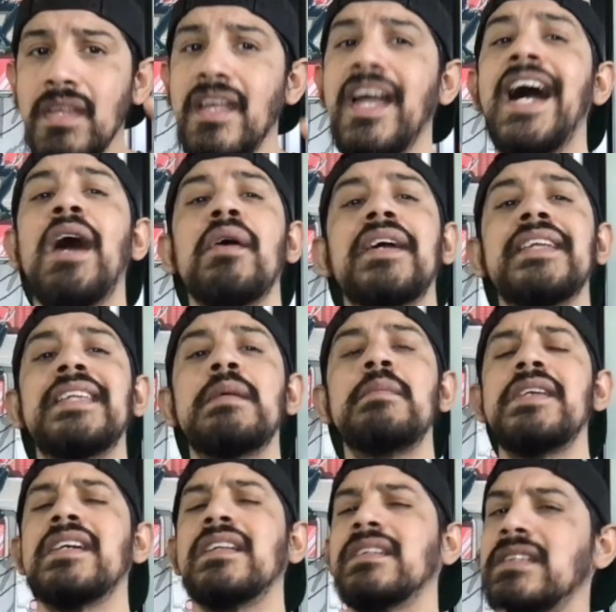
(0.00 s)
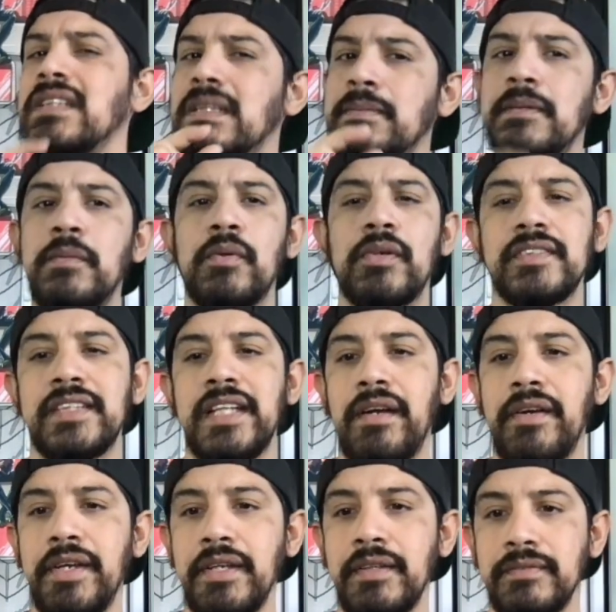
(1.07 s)
how can they be a little bit more
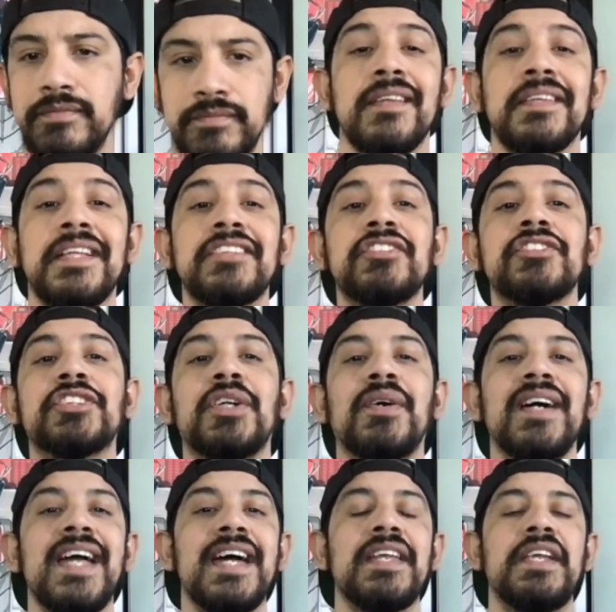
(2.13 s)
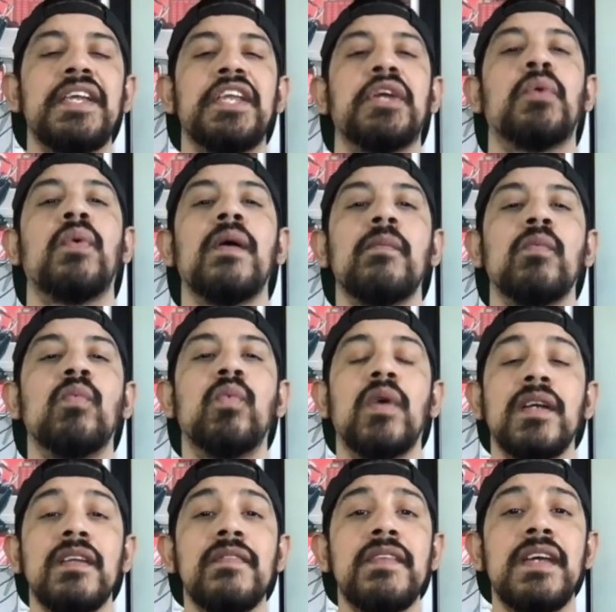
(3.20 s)
scary? Let's just go ahead and equip
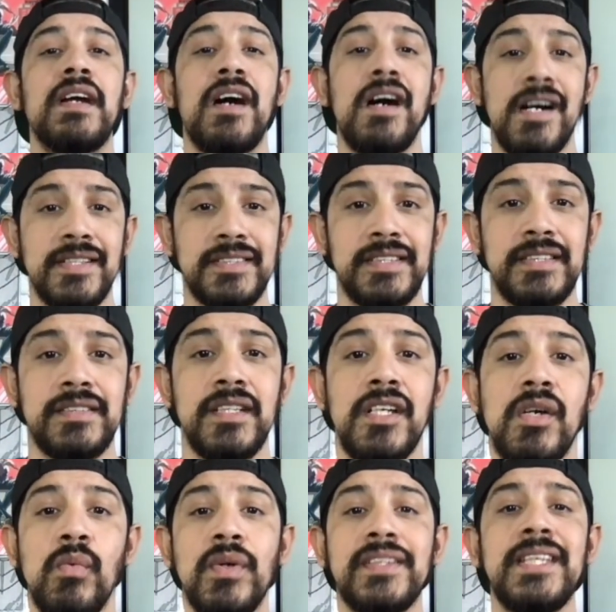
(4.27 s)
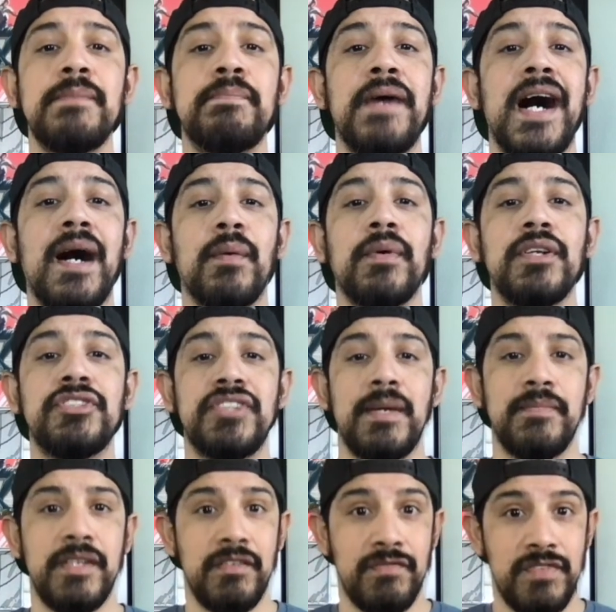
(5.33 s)
one of the Oxes with the Power
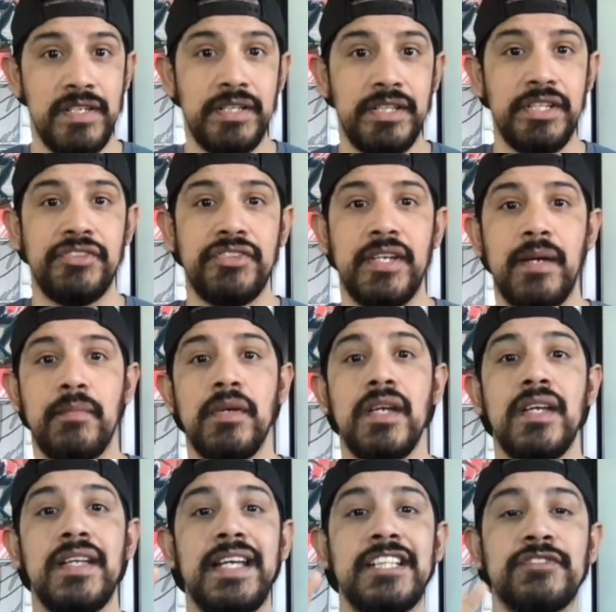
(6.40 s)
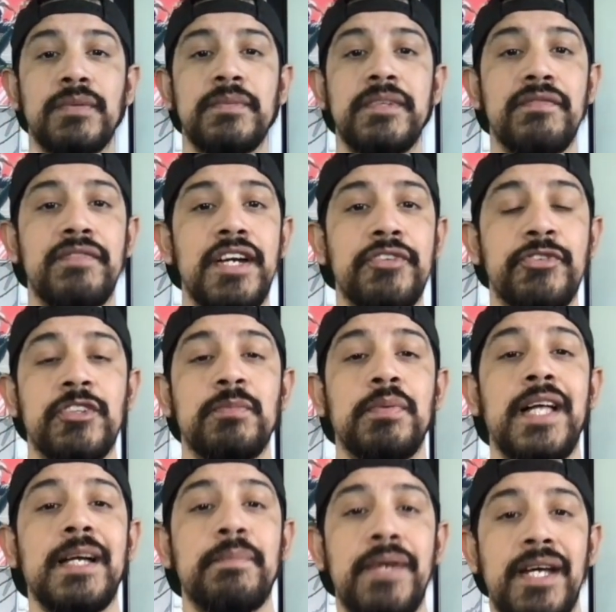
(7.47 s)
Gem, the Infinity Gem. It's from the Avengers,
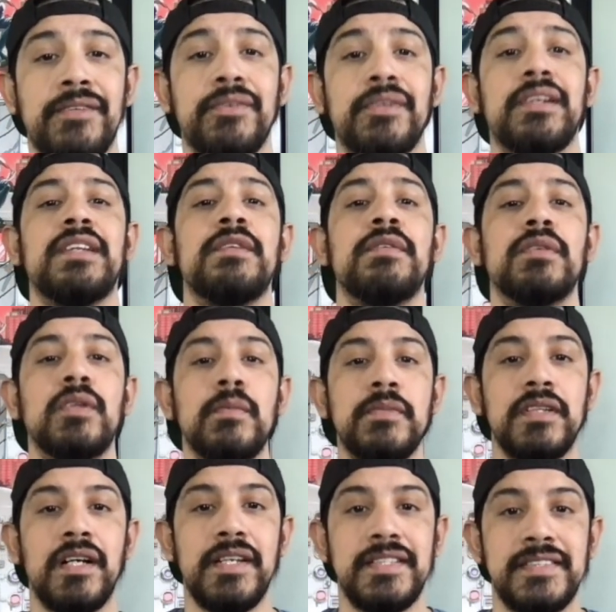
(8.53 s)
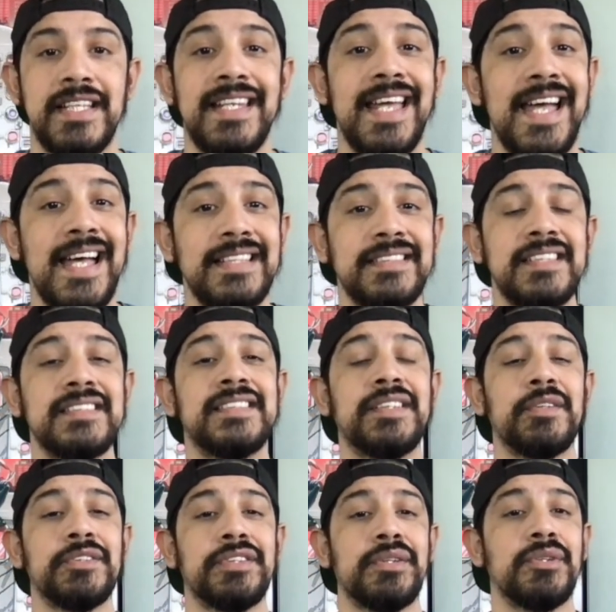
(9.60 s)
Black Panther, and the Illuminati set
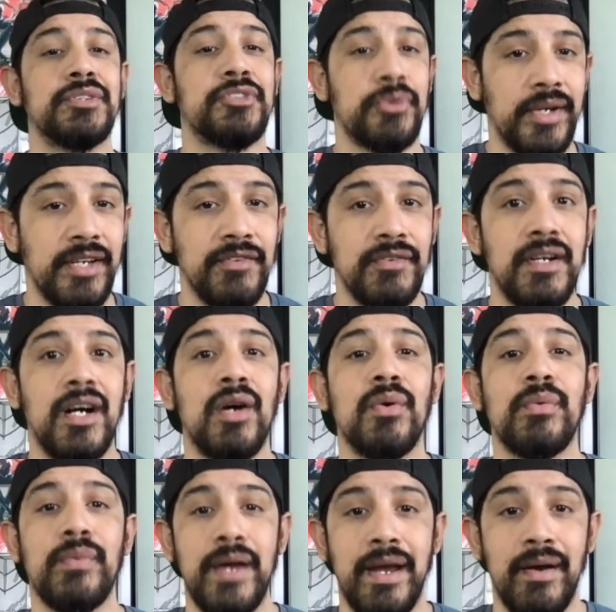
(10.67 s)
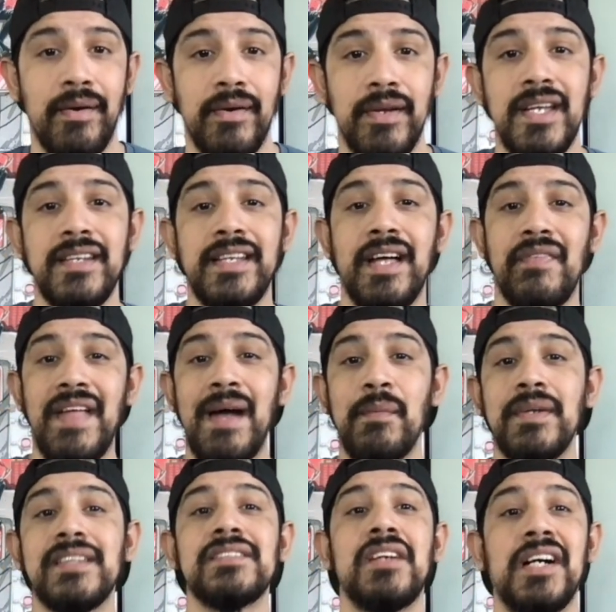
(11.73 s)
S003. Oh, rare. Now that
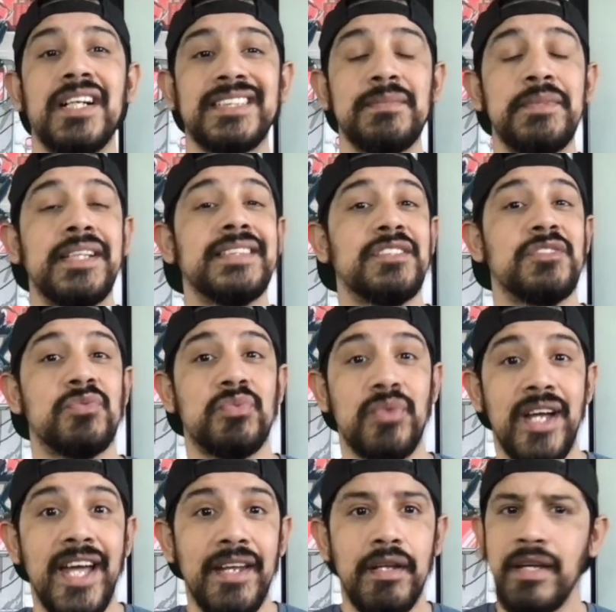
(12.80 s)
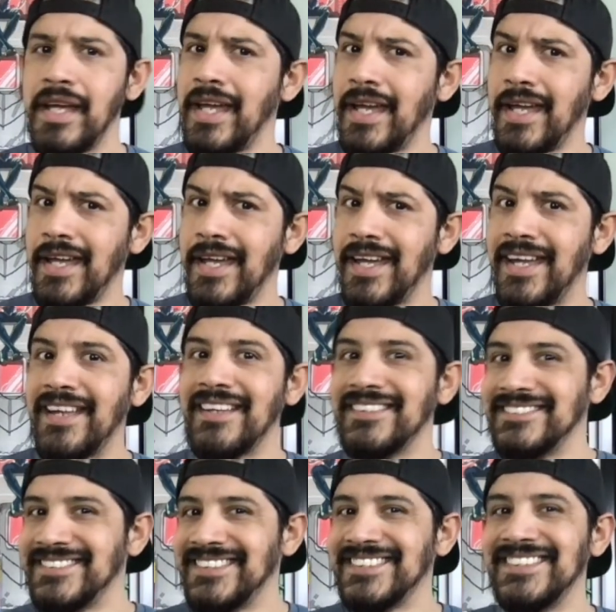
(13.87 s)
one is awesome because it's red. Hey,
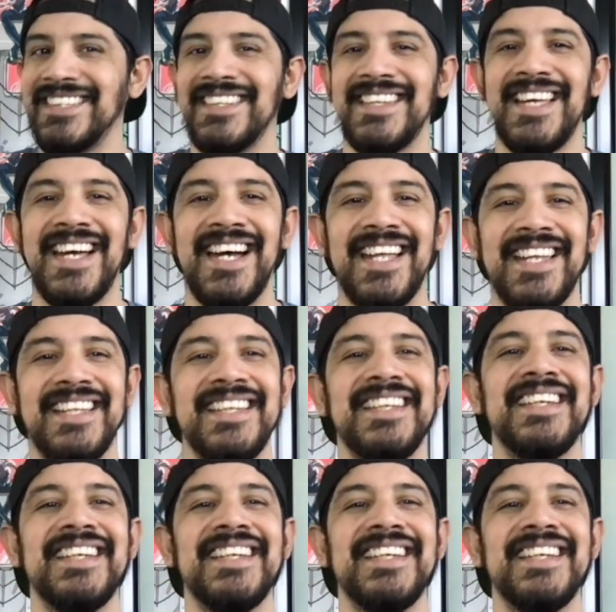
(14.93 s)
look at that.